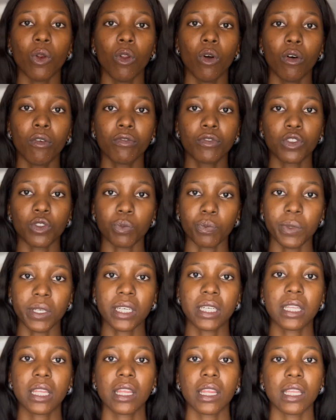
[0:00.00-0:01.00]
love to
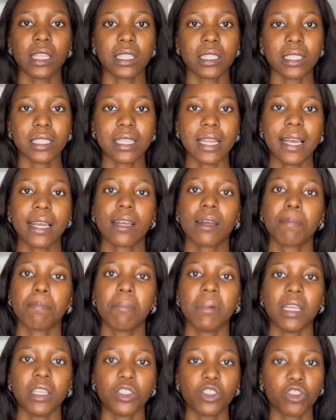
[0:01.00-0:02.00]
make things like
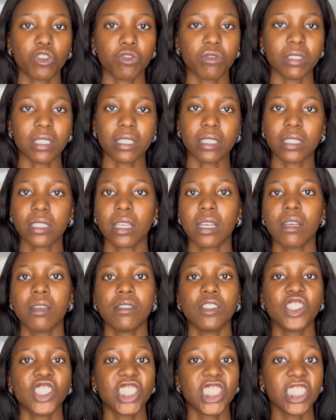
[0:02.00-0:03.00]
pastries.
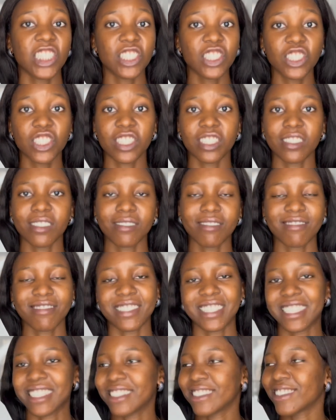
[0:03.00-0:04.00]
Chin.
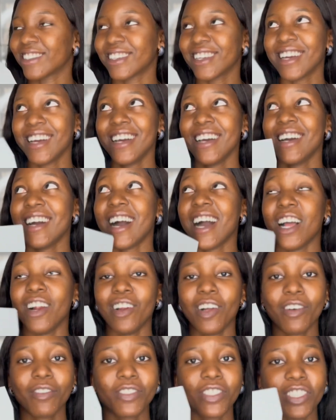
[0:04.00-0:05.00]
I
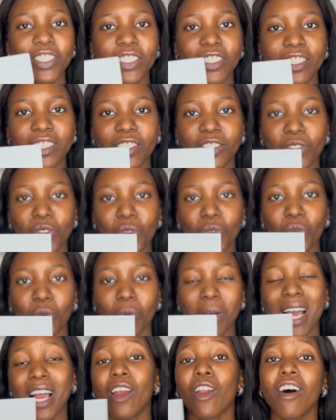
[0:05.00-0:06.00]
love chin,
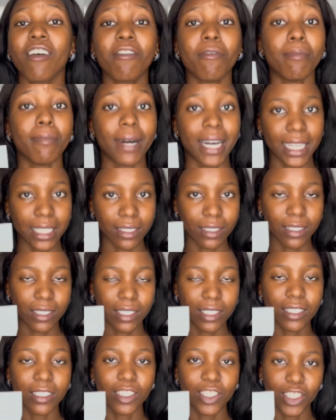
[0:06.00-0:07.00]
so I love my
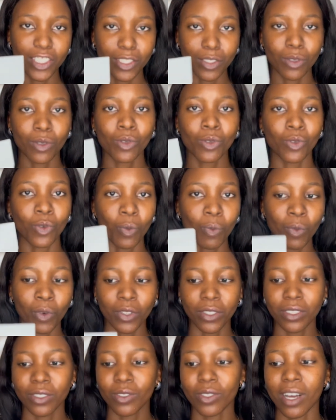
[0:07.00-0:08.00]
chin so
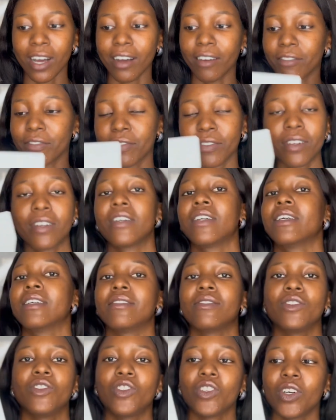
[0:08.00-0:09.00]
much, so I've
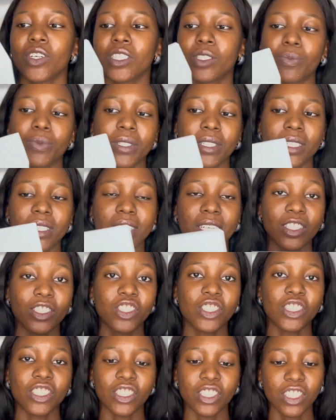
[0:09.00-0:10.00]
just been saying
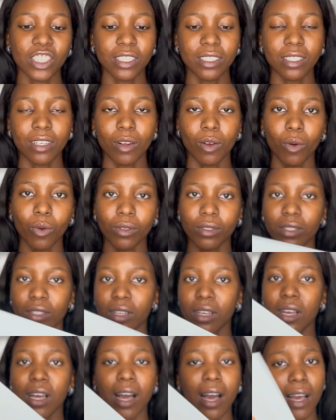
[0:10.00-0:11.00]
chin a lot.
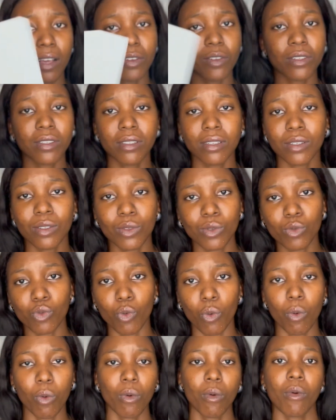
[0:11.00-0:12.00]
I use this
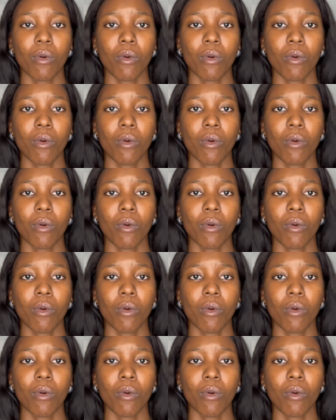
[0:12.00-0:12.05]
to